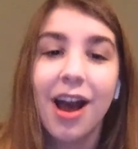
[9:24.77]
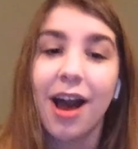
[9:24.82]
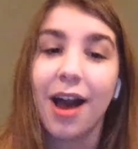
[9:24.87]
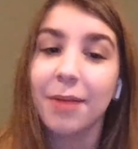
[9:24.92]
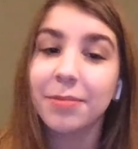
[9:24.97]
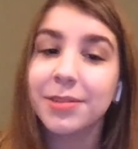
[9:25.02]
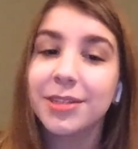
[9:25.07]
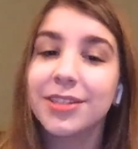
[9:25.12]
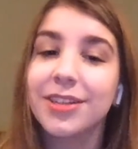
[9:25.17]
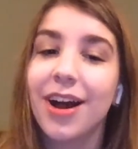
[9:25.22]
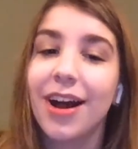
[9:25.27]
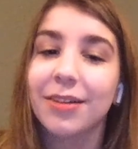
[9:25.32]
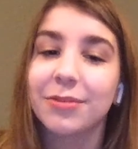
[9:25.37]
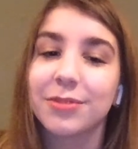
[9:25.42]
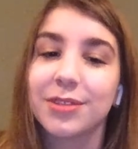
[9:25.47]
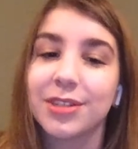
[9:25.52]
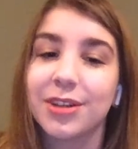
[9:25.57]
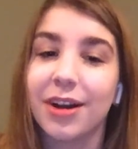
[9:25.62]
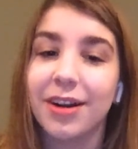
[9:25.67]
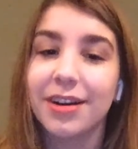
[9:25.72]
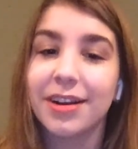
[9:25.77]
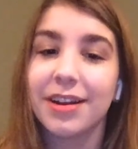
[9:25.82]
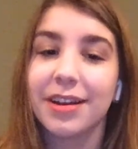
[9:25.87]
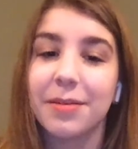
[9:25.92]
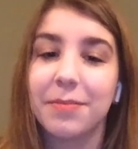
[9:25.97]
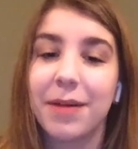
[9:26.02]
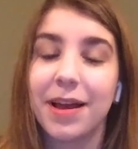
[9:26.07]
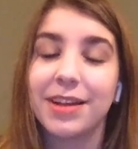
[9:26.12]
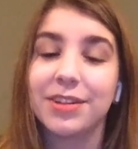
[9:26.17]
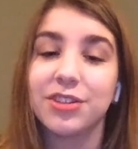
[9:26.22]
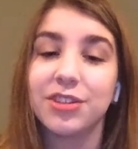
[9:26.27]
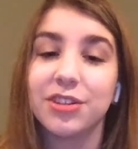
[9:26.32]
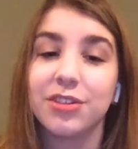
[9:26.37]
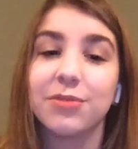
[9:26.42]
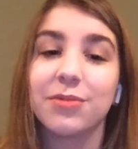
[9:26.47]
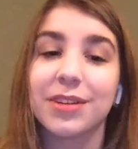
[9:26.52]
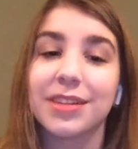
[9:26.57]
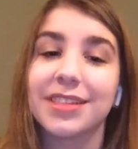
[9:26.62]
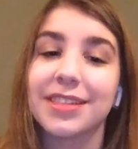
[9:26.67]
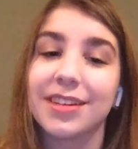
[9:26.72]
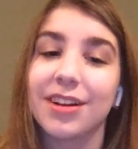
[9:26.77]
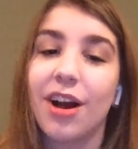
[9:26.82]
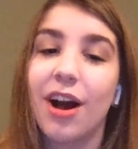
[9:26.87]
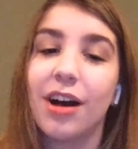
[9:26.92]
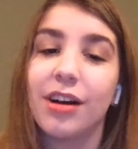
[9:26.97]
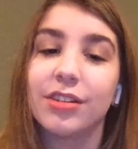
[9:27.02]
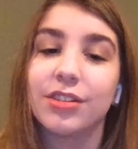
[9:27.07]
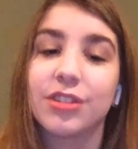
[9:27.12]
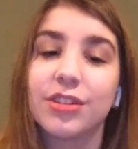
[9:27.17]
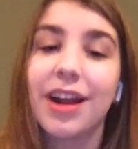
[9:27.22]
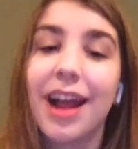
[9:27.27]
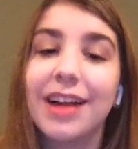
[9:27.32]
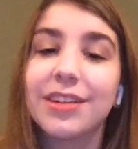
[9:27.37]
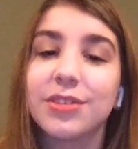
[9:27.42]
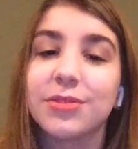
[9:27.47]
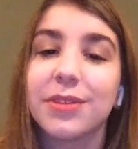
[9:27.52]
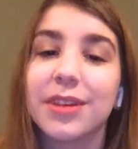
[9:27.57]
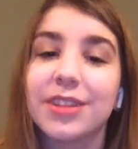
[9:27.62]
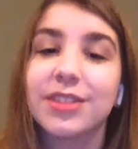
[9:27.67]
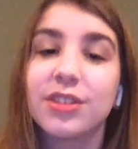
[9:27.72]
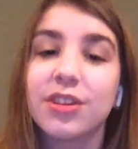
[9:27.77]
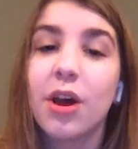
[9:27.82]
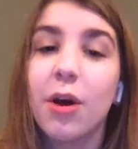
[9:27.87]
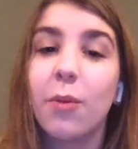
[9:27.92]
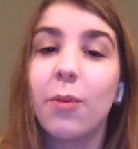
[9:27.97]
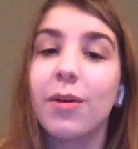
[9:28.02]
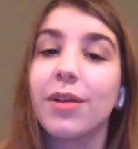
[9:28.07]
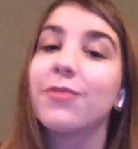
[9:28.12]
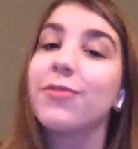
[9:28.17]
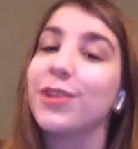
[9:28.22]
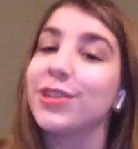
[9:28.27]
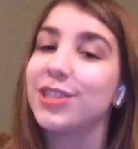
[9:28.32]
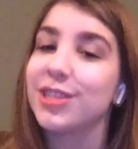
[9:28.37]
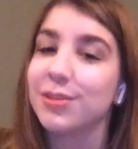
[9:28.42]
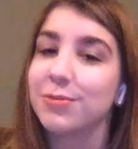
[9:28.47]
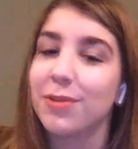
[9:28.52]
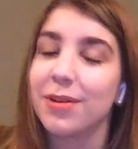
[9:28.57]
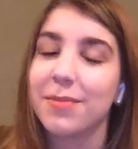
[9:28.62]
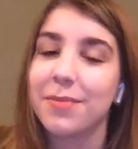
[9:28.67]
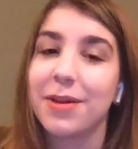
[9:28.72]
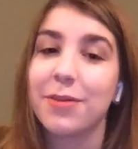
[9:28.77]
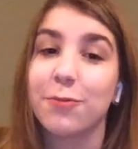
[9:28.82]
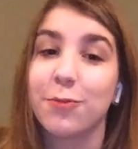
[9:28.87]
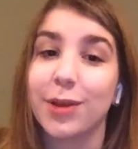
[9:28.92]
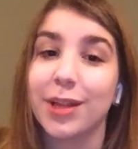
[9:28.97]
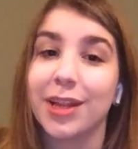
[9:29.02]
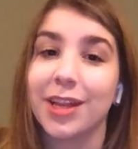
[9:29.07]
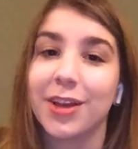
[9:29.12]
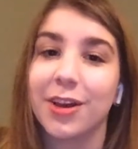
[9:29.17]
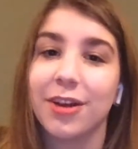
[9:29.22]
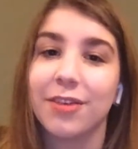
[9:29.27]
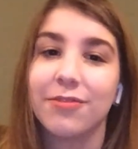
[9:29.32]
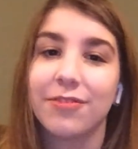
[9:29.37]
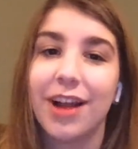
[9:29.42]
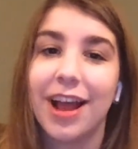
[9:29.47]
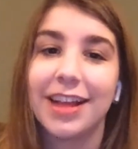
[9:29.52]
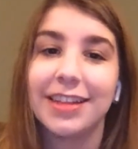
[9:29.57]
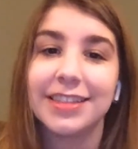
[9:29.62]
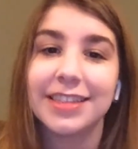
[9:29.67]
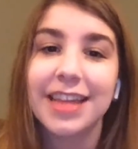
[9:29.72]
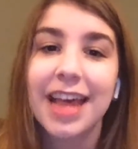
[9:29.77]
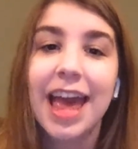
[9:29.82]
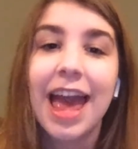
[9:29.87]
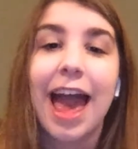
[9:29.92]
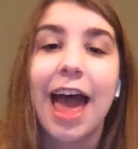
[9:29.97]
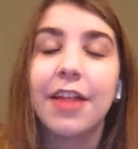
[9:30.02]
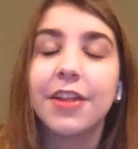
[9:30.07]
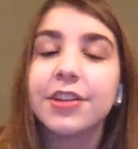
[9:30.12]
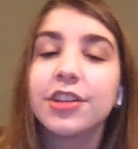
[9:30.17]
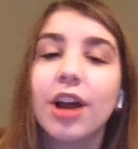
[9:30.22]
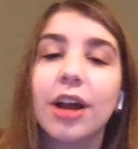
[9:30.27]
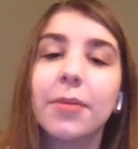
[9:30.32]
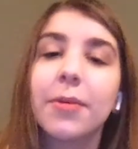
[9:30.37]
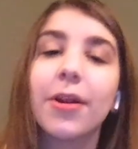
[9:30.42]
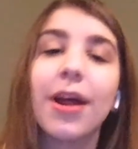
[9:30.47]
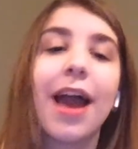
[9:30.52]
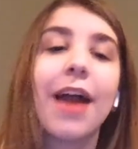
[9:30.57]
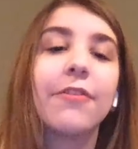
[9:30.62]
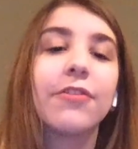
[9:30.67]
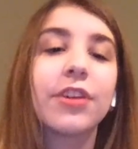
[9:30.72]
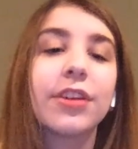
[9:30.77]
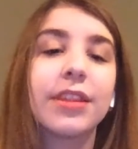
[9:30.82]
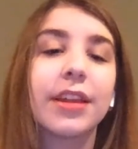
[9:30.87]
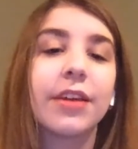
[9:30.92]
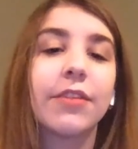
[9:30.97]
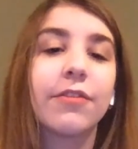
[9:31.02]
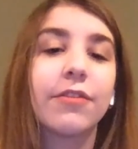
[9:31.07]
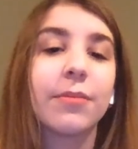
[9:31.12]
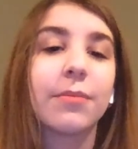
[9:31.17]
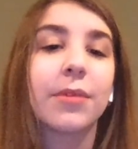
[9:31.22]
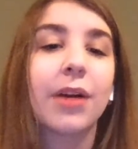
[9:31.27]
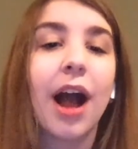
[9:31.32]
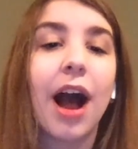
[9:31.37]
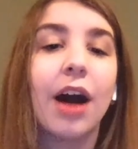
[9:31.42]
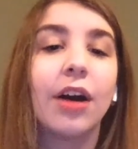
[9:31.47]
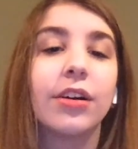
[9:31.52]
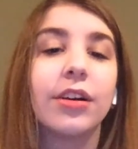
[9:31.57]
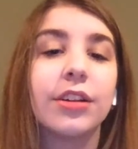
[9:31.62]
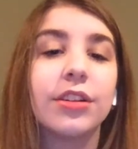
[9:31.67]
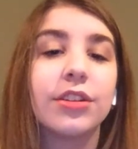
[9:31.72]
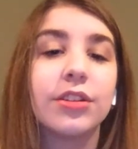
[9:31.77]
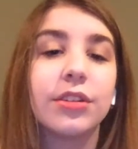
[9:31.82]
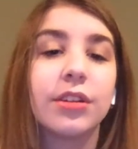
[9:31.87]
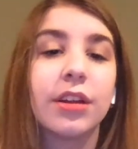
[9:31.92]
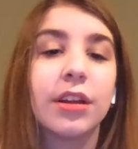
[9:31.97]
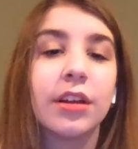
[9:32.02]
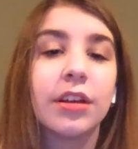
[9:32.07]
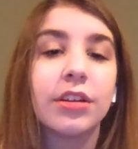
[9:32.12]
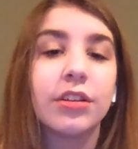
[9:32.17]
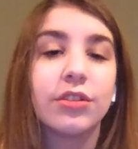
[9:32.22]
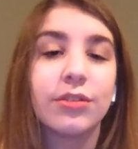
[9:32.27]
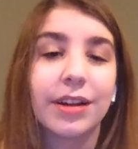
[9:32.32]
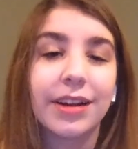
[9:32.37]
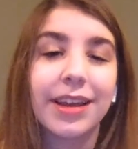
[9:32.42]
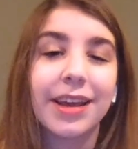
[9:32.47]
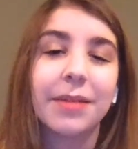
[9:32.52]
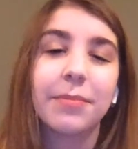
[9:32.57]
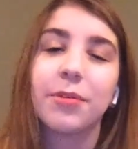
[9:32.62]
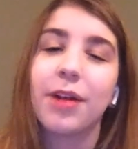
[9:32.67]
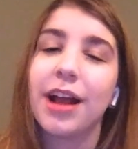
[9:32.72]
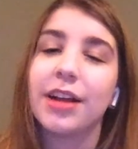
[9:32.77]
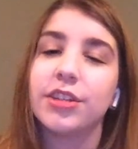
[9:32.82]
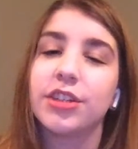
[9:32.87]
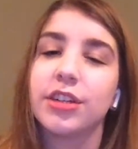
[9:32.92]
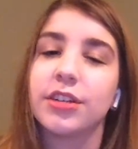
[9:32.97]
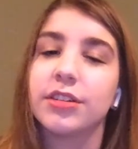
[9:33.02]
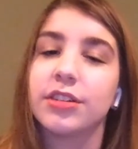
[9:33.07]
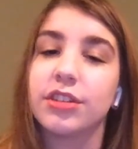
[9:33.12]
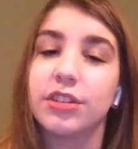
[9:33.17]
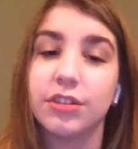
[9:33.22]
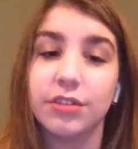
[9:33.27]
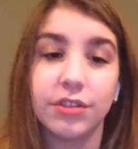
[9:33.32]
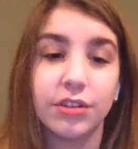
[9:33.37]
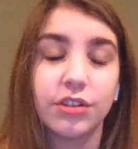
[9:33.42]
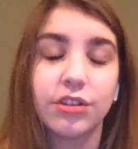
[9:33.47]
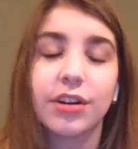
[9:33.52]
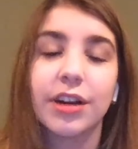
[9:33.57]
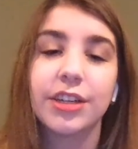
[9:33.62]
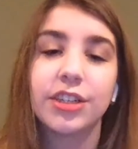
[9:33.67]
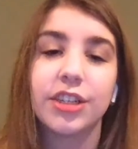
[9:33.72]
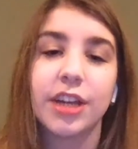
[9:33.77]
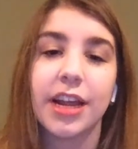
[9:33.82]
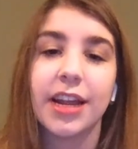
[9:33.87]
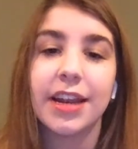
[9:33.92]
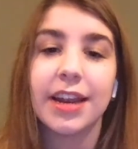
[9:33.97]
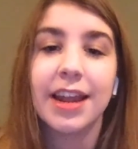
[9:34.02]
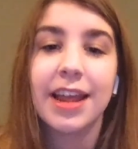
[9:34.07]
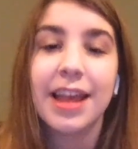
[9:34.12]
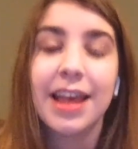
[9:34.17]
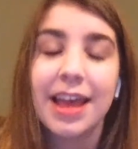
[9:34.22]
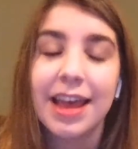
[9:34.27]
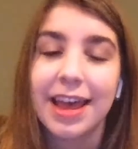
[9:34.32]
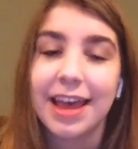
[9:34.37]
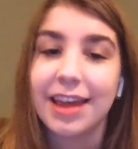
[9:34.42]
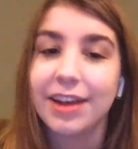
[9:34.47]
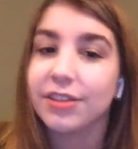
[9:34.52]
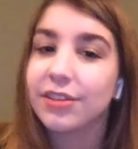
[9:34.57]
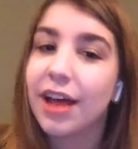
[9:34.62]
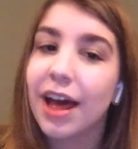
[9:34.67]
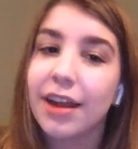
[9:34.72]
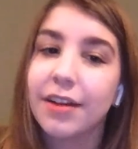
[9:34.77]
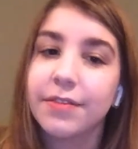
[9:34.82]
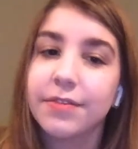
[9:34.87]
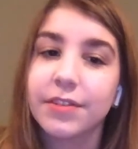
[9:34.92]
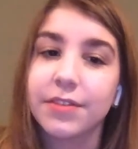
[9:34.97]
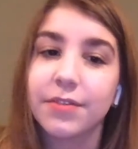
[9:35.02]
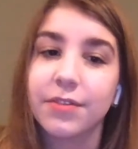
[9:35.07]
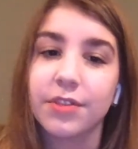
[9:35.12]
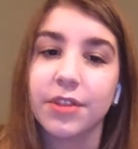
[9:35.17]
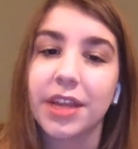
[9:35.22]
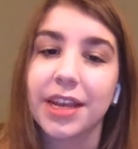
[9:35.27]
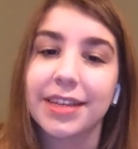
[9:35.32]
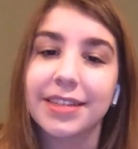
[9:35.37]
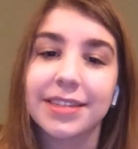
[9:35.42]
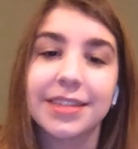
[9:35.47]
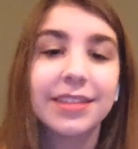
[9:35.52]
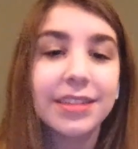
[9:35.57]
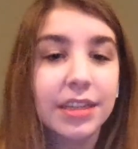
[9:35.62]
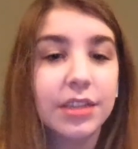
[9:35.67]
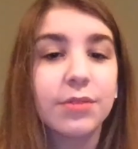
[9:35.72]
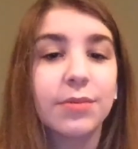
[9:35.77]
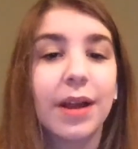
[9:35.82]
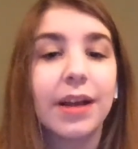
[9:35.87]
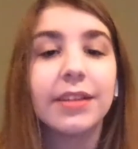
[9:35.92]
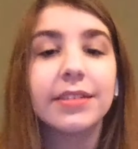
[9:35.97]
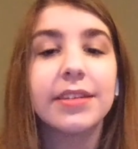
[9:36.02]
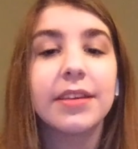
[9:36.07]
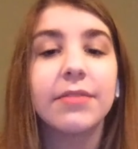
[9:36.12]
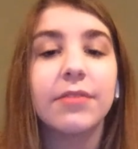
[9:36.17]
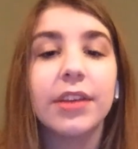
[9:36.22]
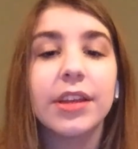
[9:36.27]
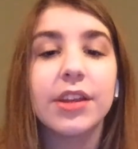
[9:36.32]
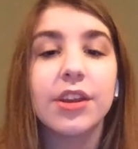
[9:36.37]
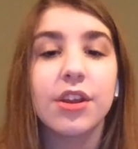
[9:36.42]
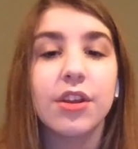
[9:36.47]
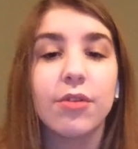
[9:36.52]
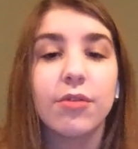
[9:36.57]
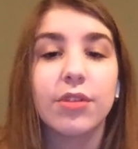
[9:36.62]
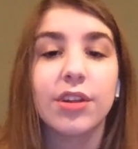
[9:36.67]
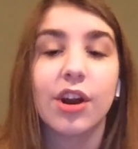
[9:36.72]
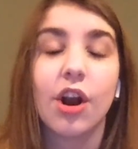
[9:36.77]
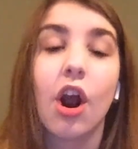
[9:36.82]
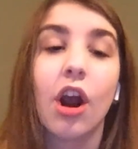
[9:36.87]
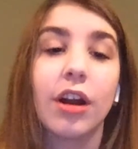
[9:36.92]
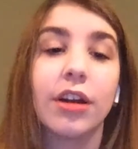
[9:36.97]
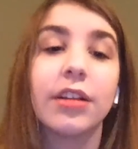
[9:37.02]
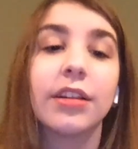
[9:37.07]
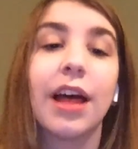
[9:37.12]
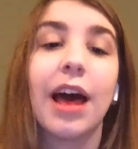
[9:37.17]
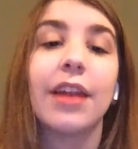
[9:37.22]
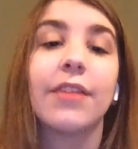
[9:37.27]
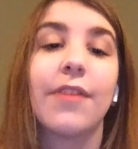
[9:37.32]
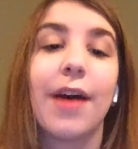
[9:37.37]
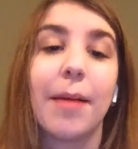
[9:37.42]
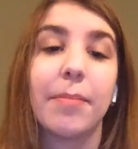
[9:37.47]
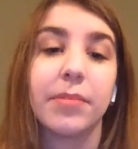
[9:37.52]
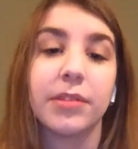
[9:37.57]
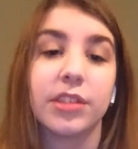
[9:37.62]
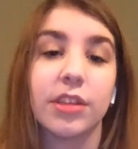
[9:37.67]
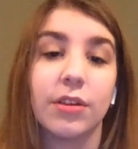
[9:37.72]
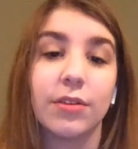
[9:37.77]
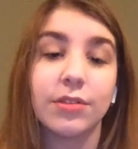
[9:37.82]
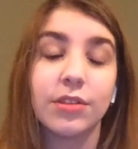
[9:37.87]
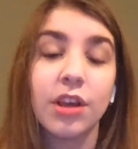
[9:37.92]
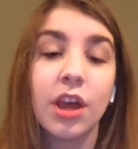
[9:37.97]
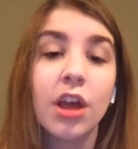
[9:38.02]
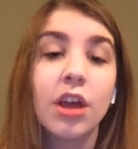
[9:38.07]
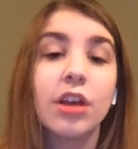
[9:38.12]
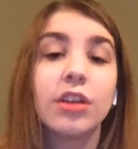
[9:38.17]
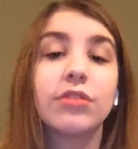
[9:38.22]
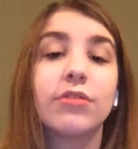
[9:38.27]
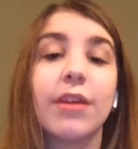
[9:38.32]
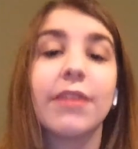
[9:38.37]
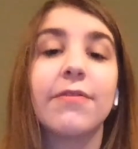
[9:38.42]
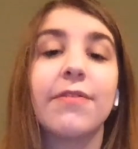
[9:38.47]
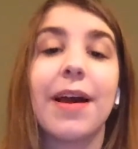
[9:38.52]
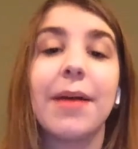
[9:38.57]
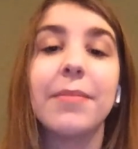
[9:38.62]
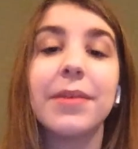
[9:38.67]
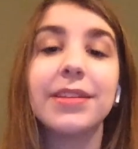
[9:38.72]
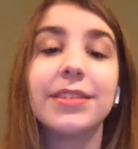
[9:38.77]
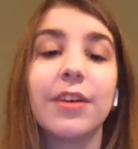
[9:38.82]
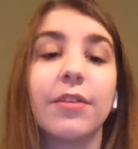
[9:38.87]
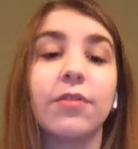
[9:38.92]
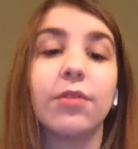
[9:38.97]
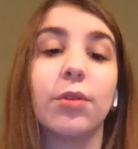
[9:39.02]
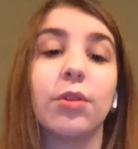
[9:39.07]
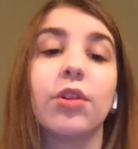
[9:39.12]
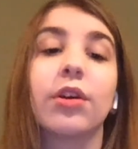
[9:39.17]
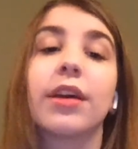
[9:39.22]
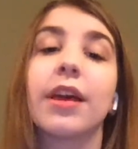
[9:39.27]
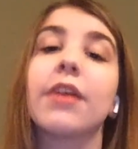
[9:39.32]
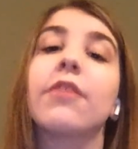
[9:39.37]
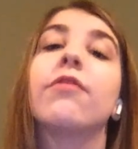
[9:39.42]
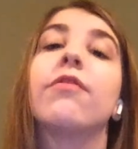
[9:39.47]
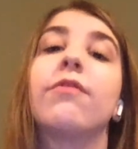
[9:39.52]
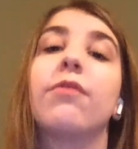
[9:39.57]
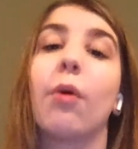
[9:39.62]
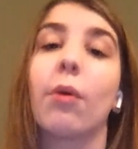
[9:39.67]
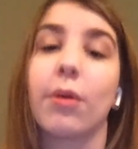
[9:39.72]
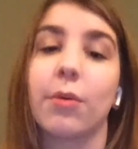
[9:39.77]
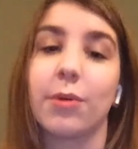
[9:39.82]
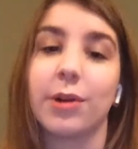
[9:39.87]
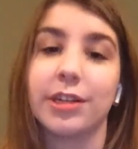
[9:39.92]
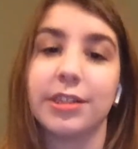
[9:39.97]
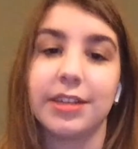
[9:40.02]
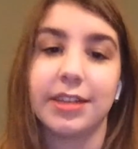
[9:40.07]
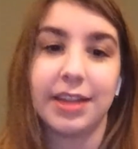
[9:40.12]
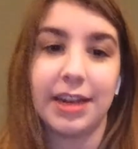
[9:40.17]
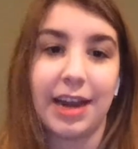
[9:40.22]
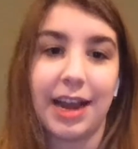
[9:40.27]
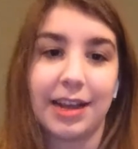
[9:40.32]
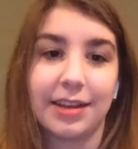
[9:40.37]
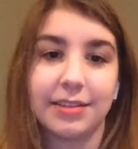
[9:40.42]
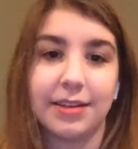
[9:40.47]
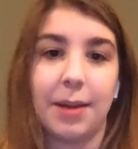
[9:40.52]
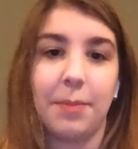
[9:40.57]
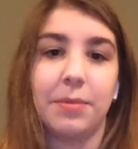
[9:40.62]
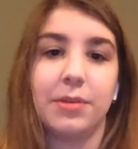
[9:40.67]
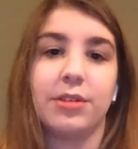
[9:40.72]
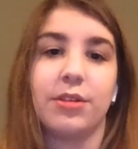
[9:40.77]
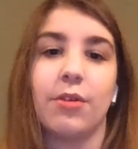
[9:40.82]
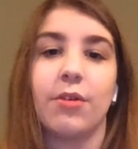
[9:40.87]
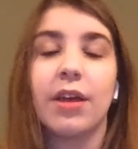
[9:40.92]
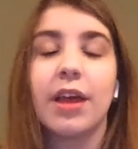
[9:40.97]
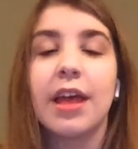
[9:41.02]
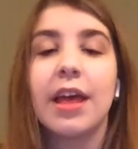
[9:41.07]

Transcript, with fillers: Up to Talk was started by two recent college graduates, one of which is one of my really good friends, and they talk about everything from college drinking pressures to nutrition and a lot of different things. Since it's relatively new, there aren't a lot of episodes. So I find myself looking forward to the next episode.